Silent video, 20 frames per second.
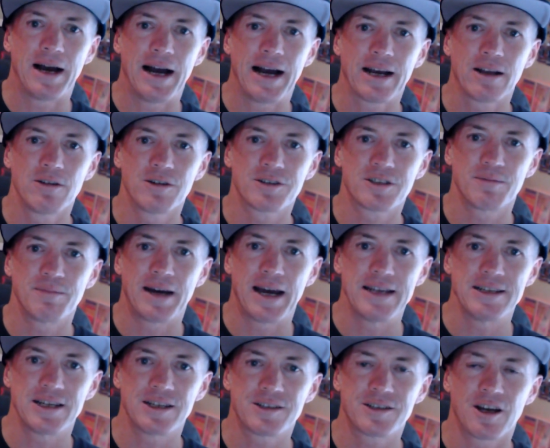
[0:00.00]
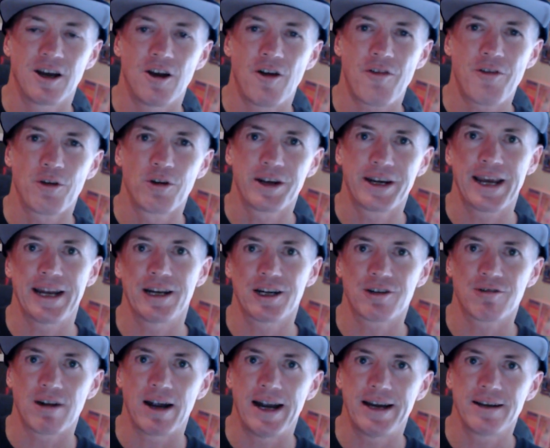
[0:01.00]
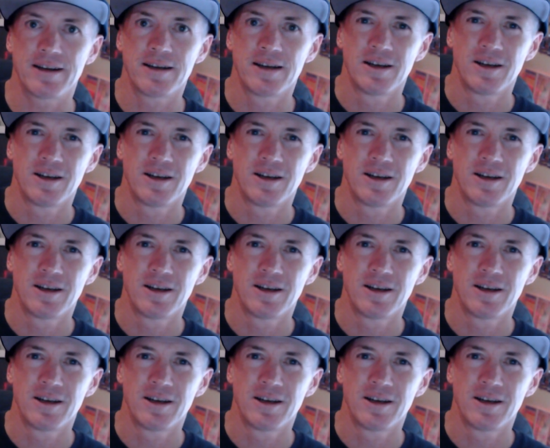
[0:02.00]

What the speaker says: It looks amazing. So I thought I'd get it graded.